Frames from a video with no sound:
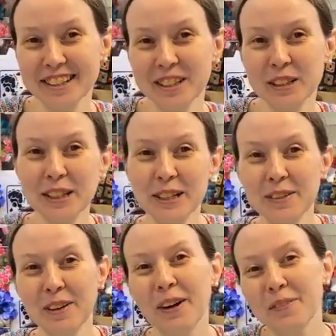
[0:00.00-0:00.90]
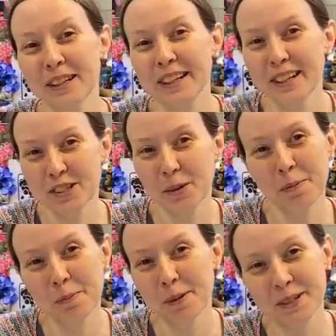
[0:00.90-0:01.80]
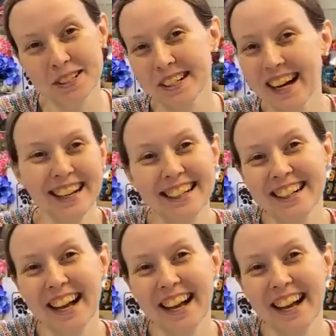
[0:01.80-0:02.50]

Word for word: I guess, the good thing about being a jumpy person.